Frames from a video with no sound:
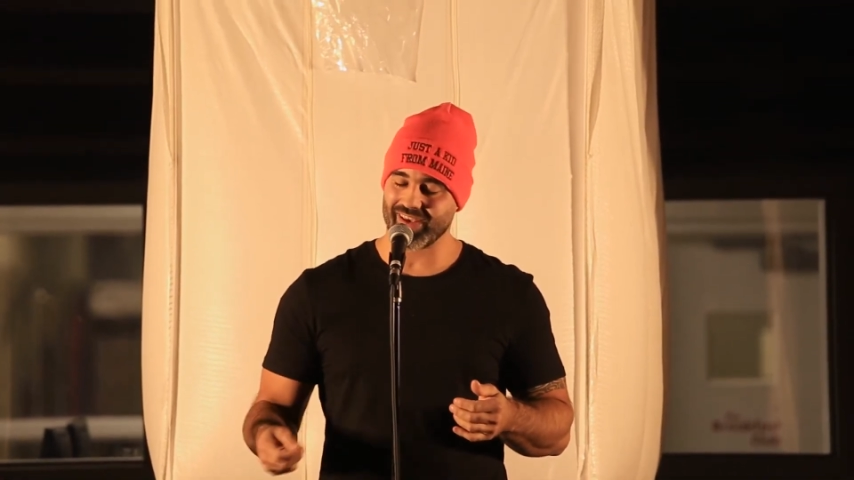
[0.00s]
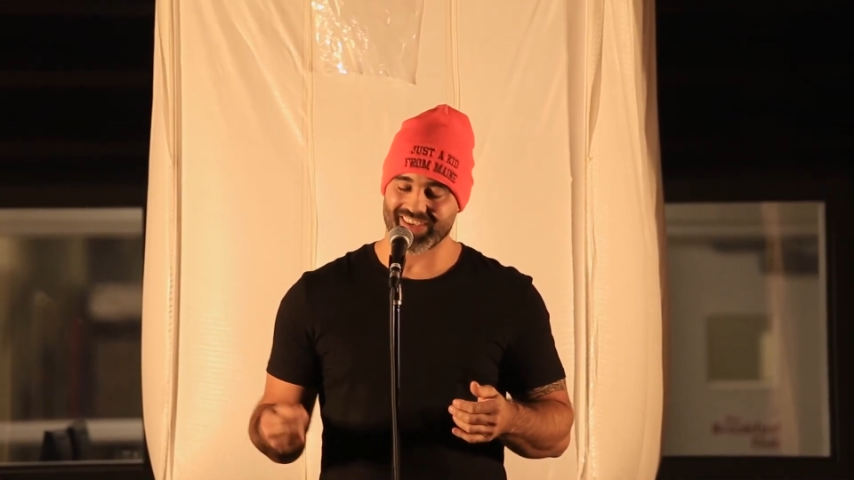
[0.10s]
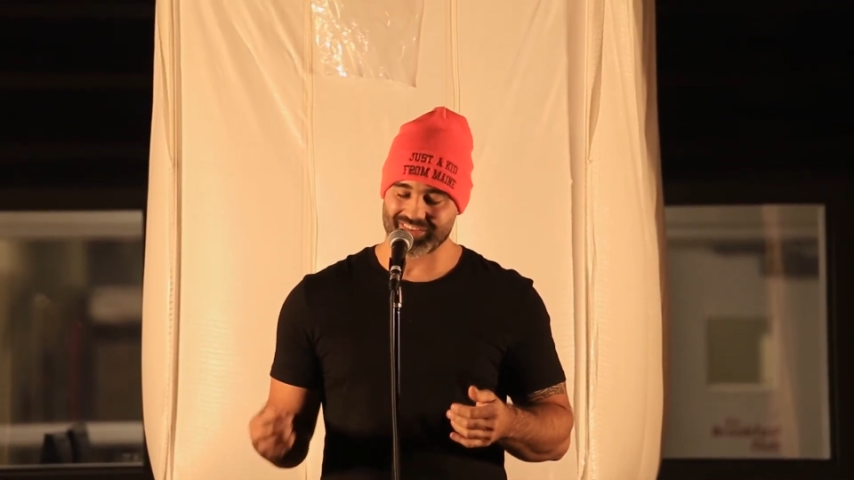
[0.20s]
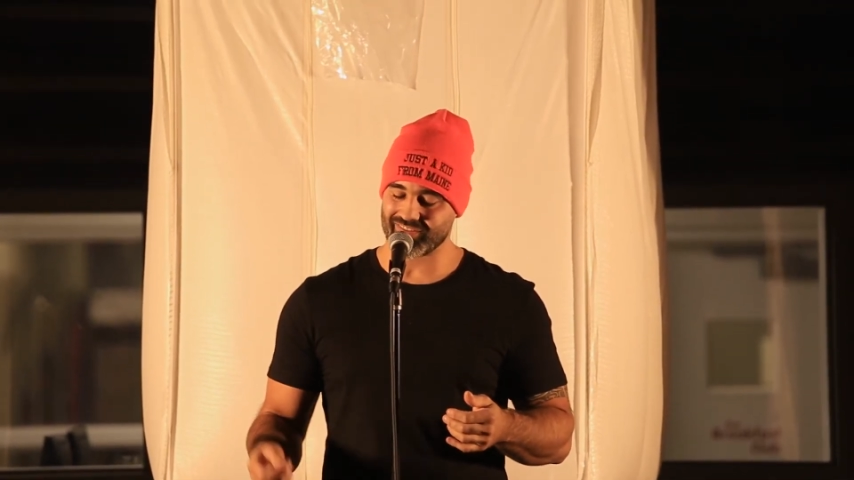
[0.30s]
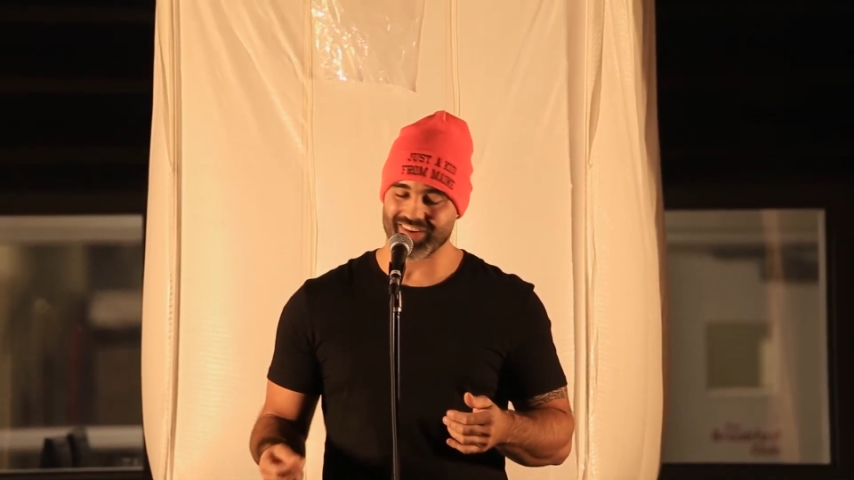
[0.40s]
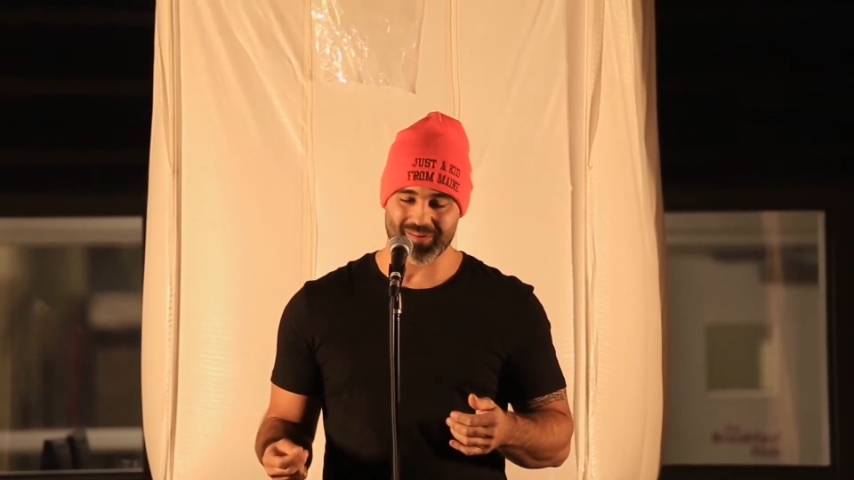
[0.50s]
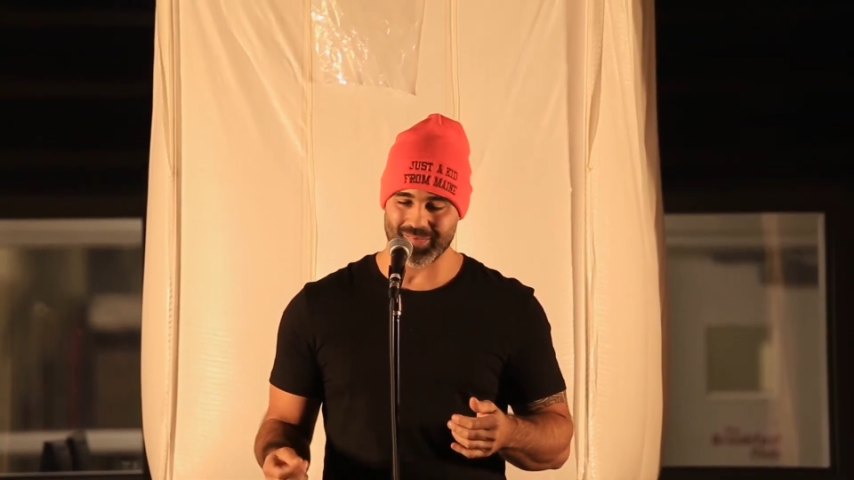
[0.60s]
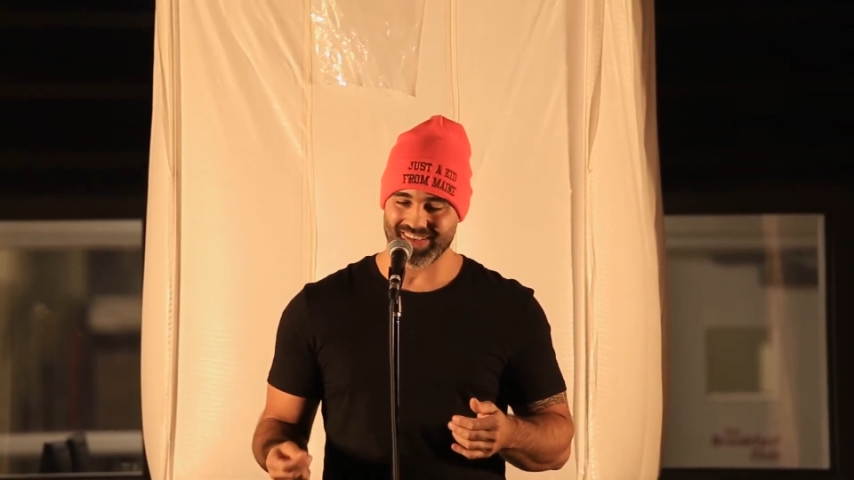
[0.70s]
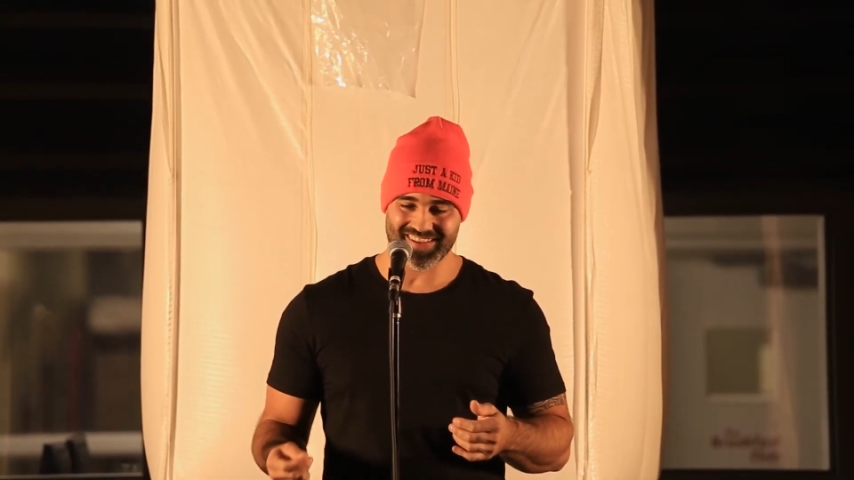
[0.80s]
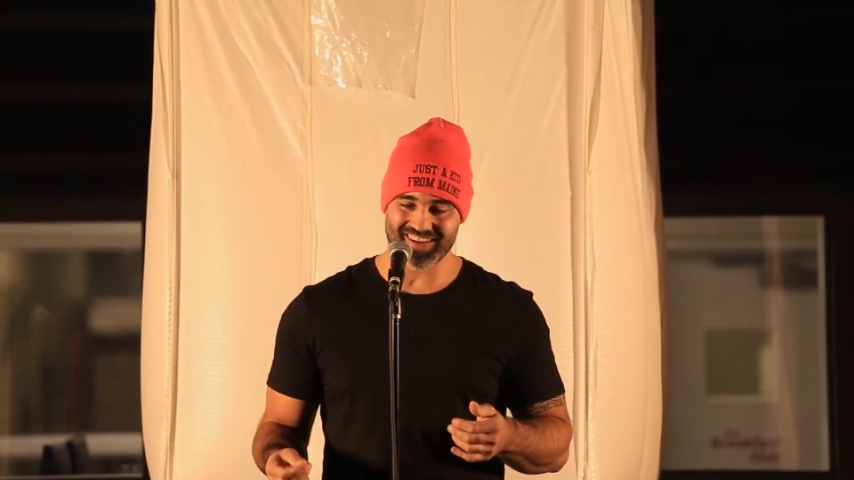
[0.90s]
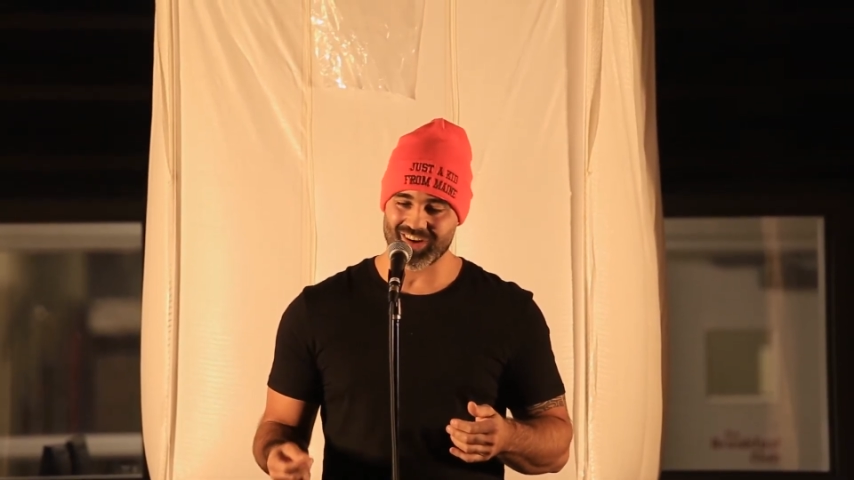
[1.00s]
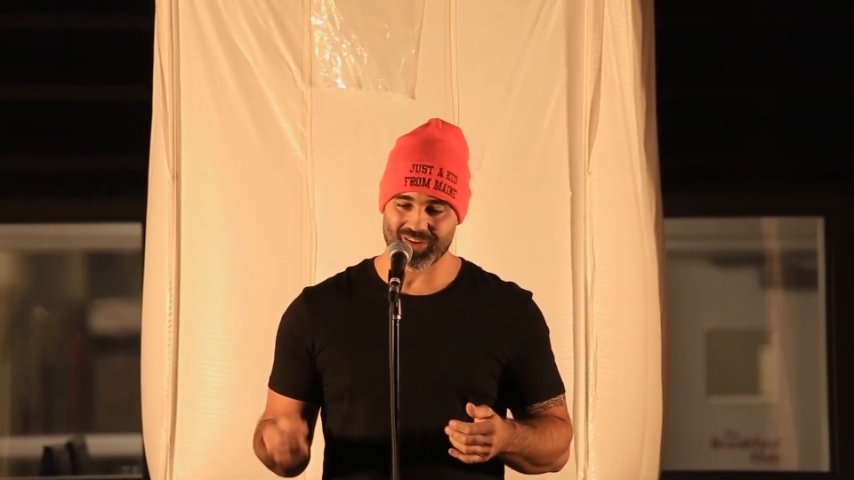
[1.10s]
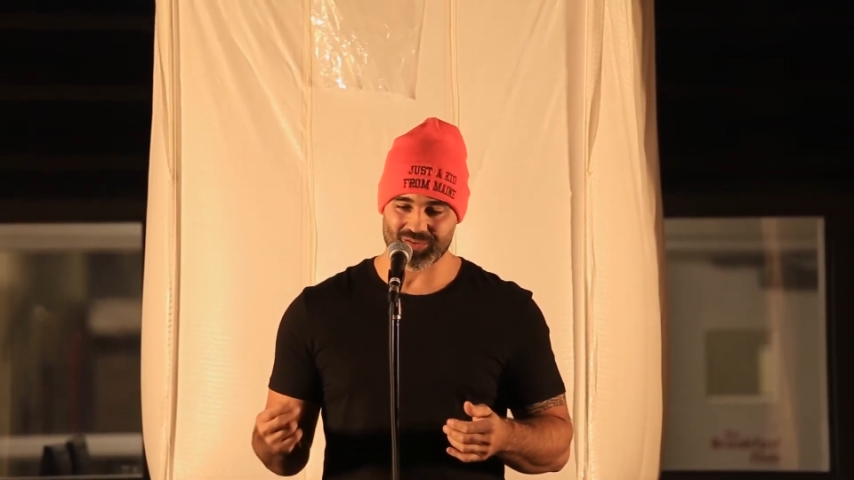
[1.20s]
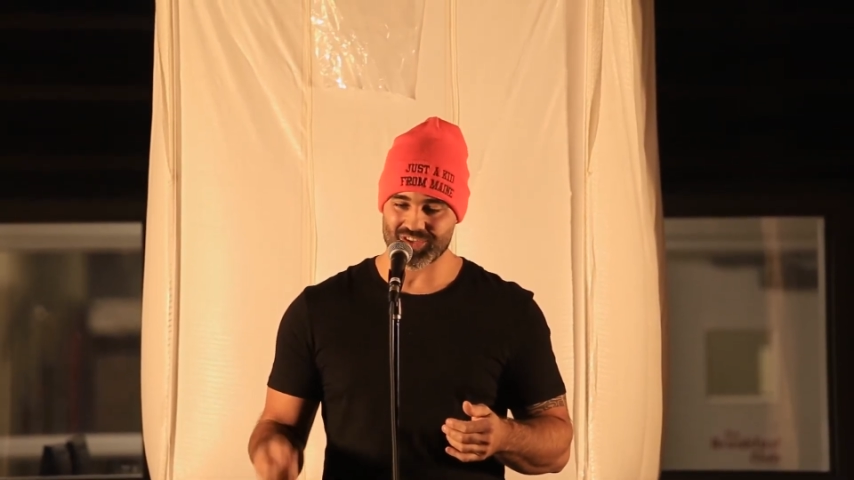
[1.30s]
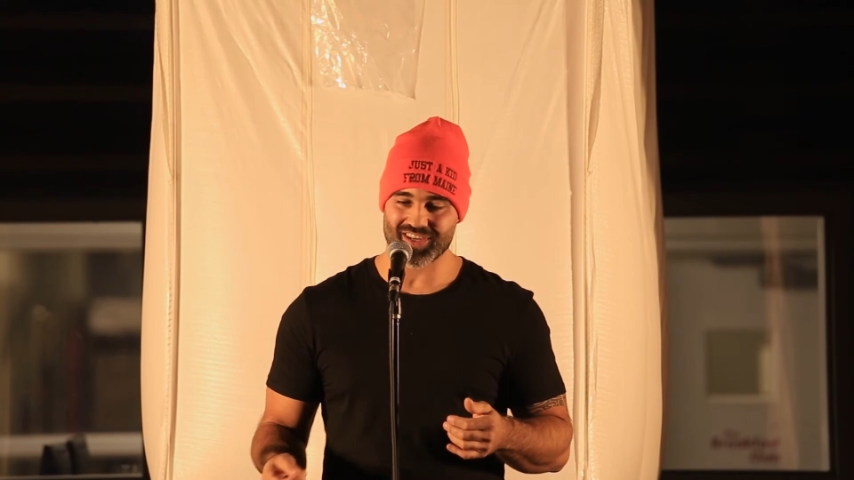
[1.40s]
making fun of me all
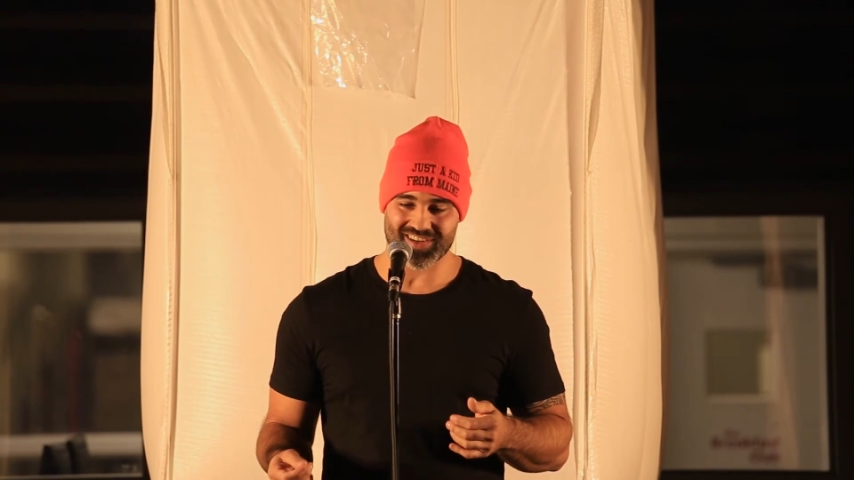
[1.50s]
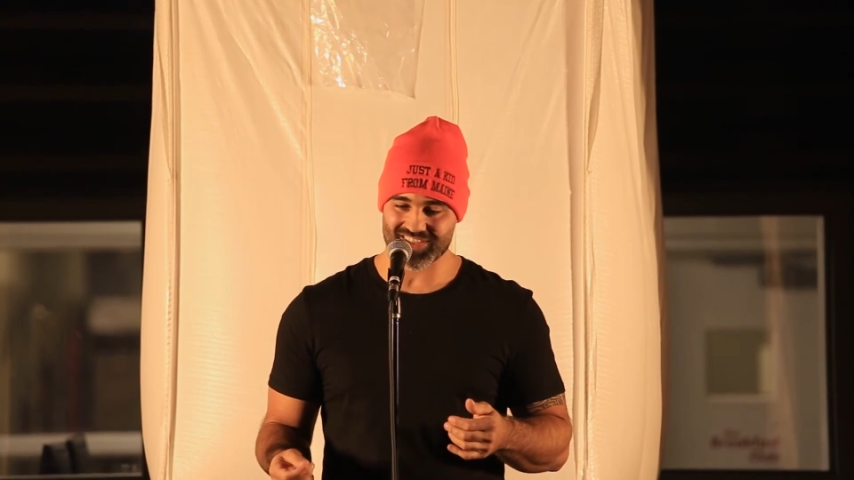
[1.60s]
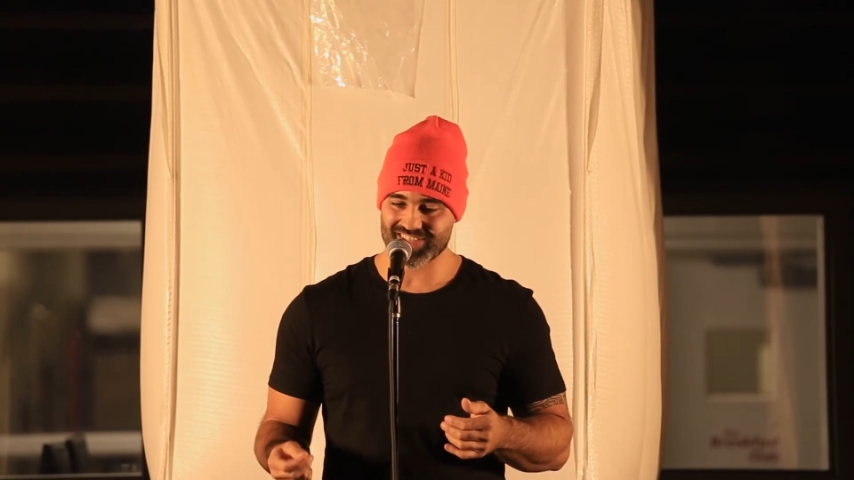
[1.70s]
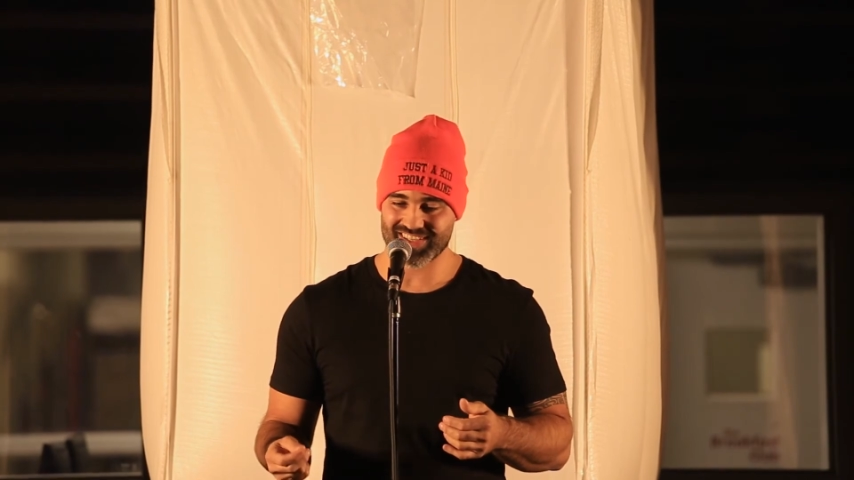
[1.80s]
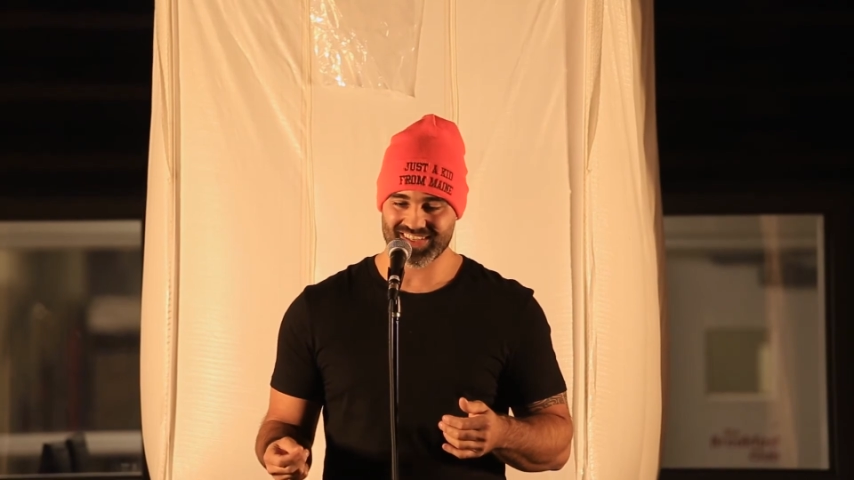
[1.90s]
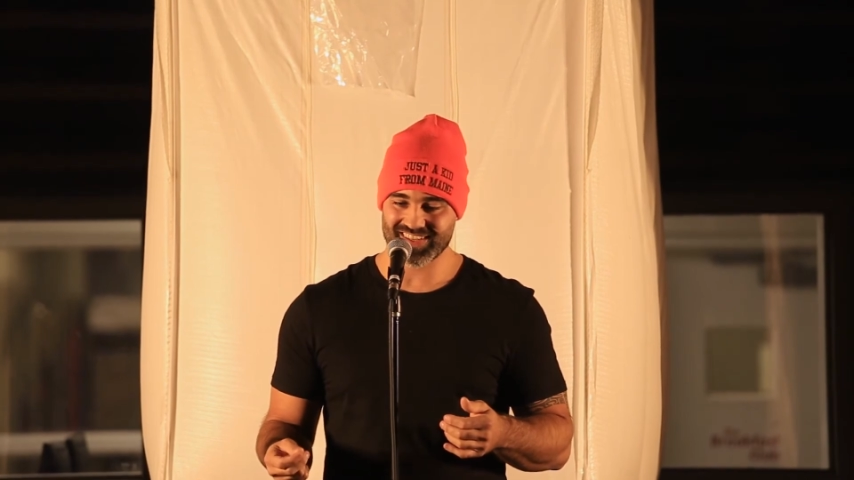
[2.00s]
those years.